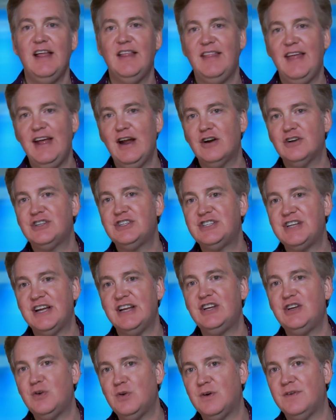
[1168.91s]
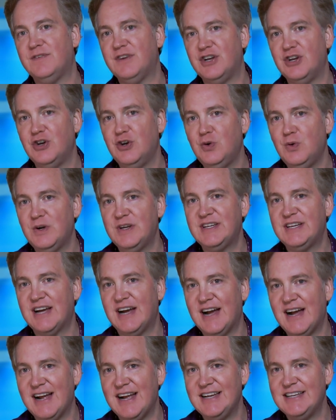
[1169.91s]
they are said to have
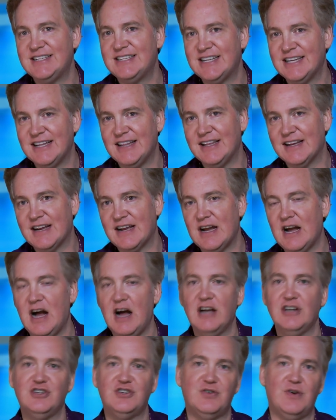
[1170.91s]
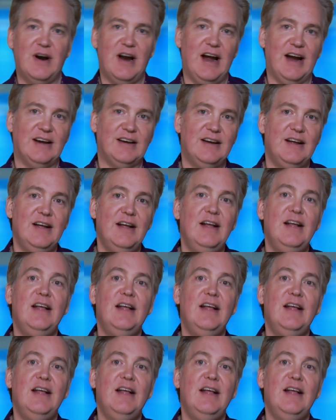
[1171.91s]
annuitized the contract.